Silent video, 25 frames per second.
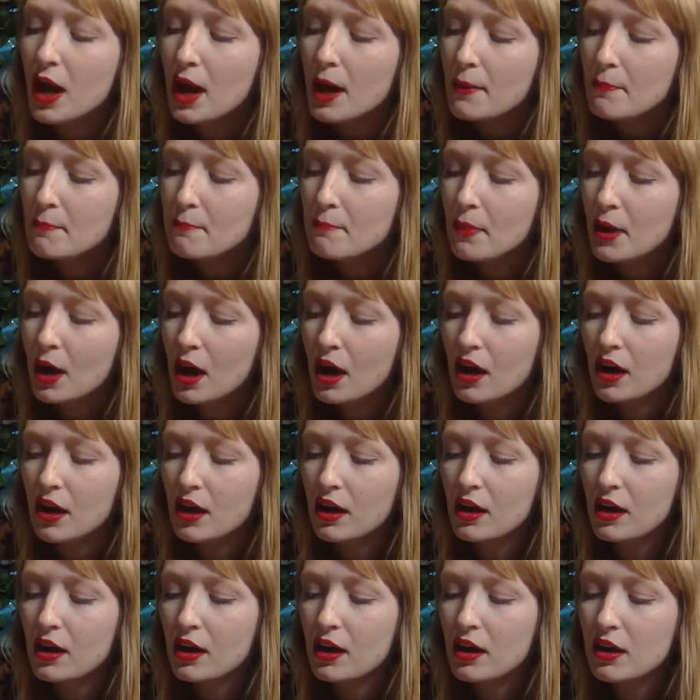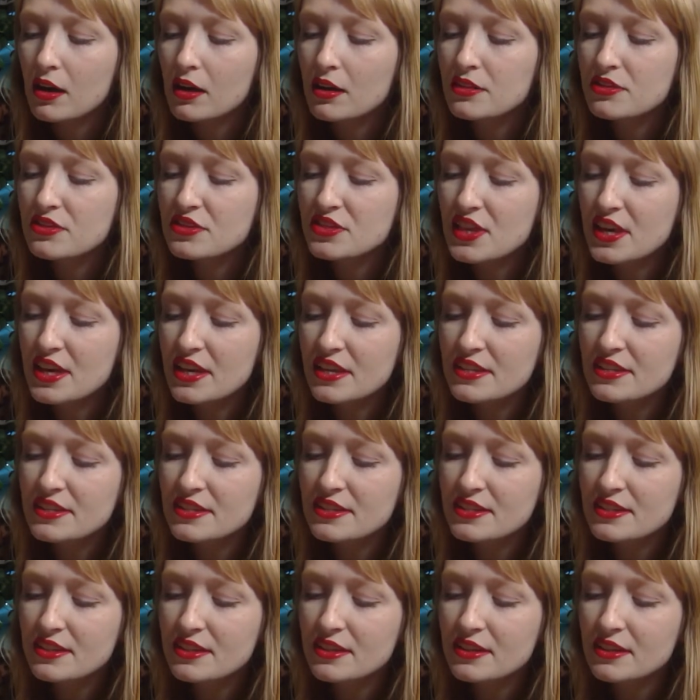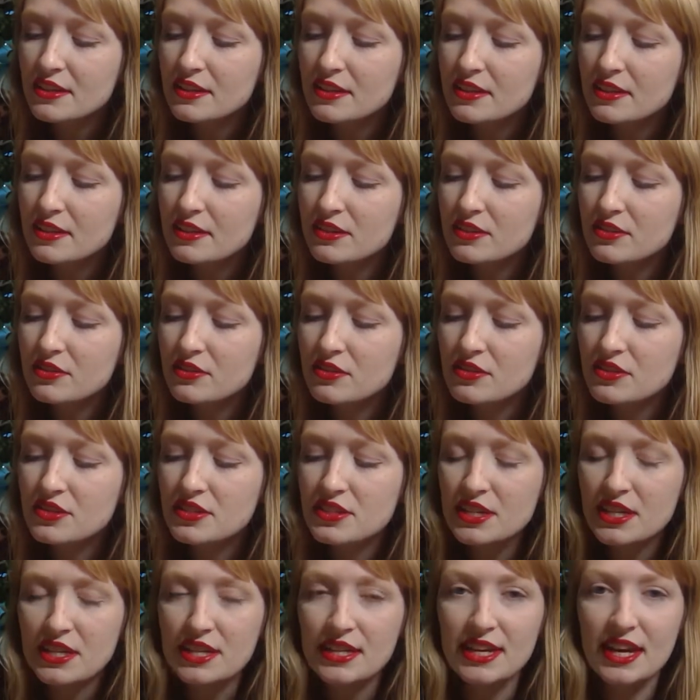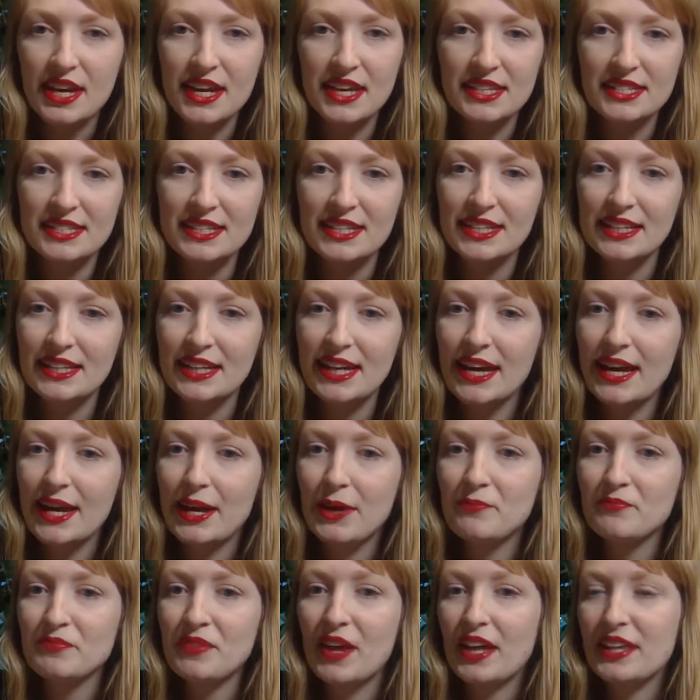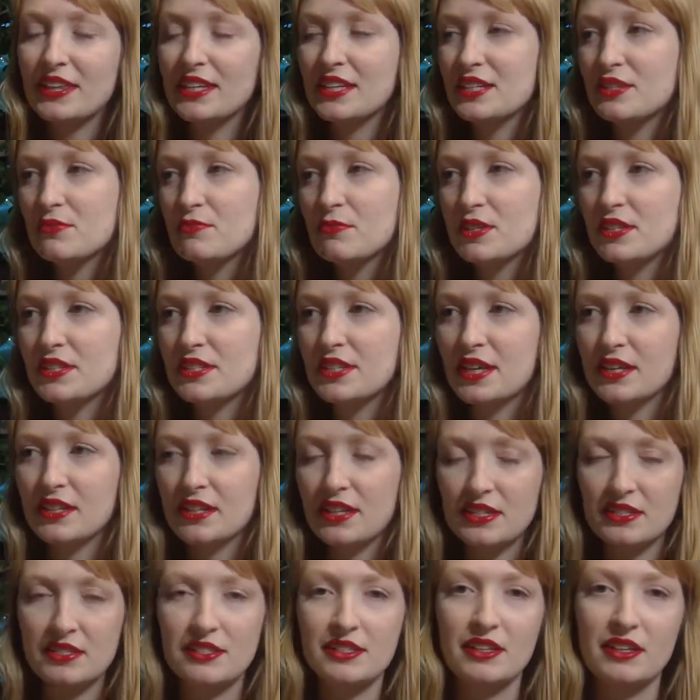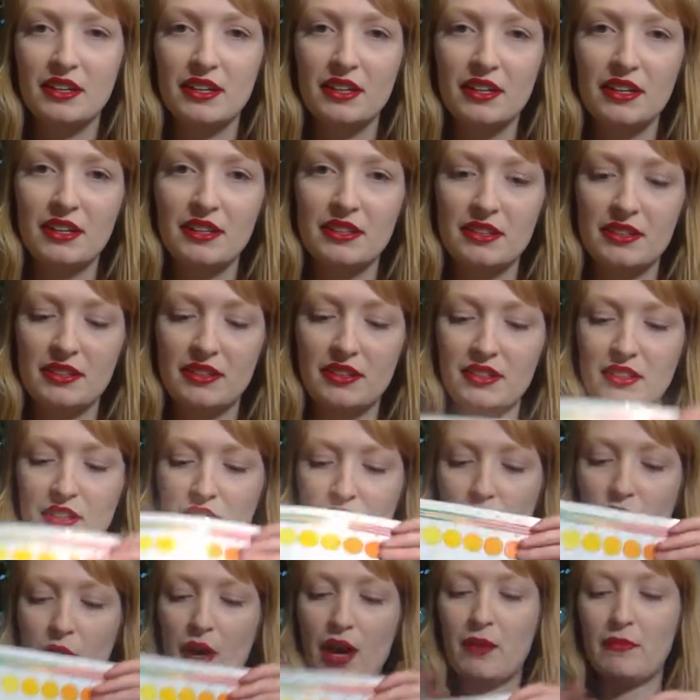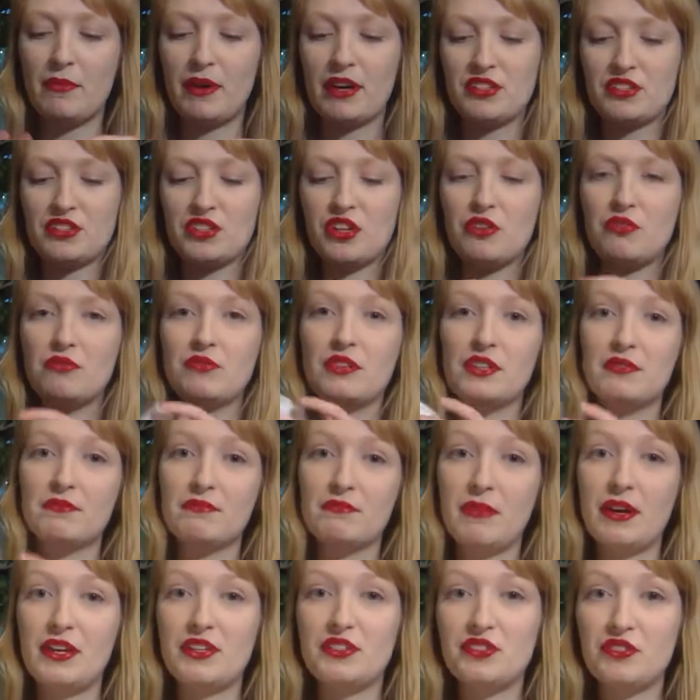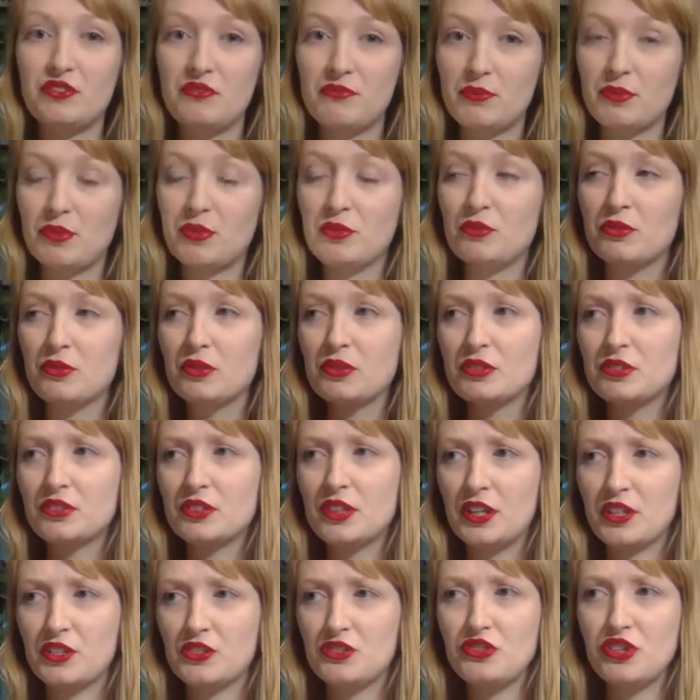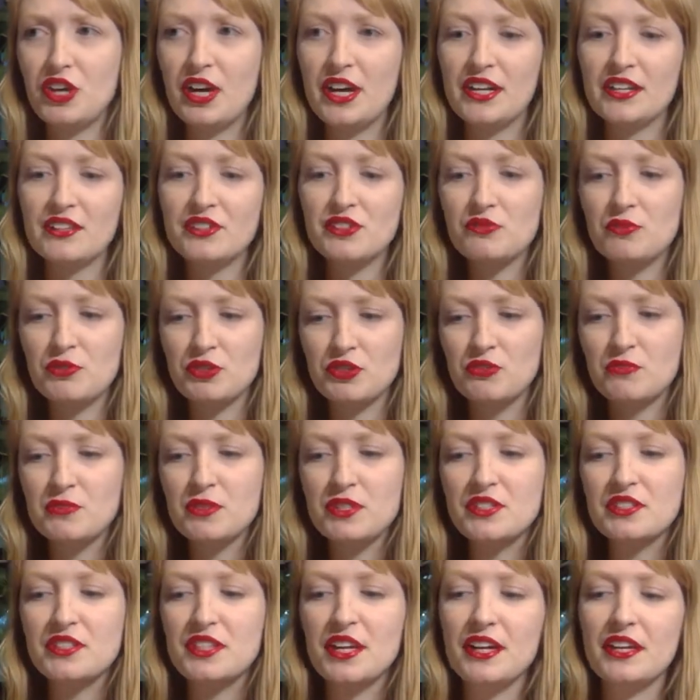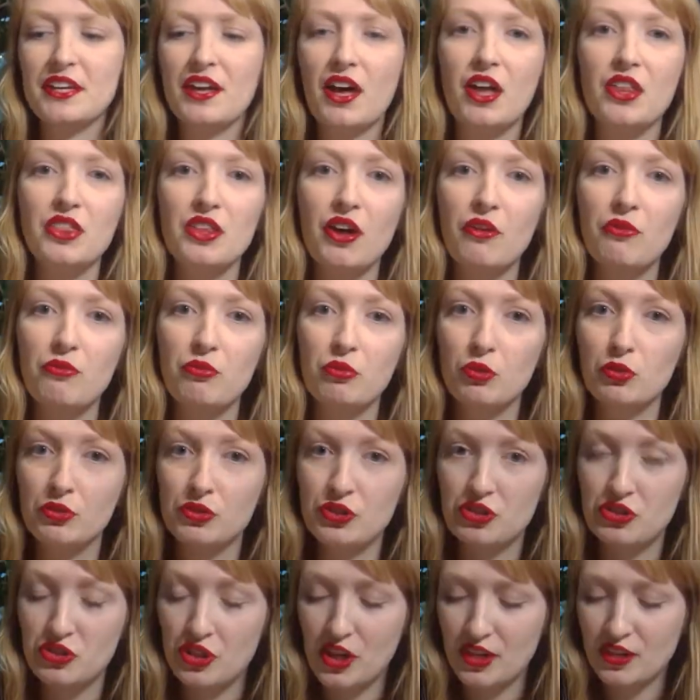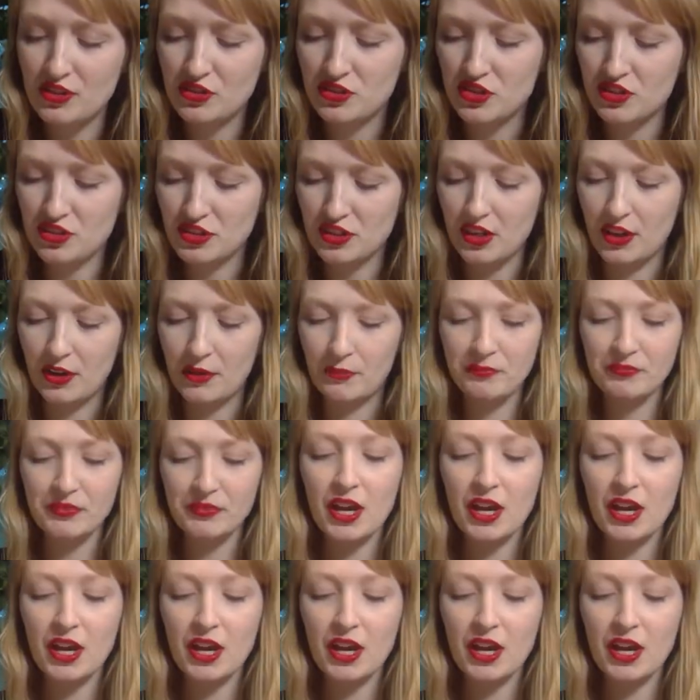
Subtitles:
But this, you can see, is clear, and this means that the aquarium has no measurable nitrates, which means that enough water changes are.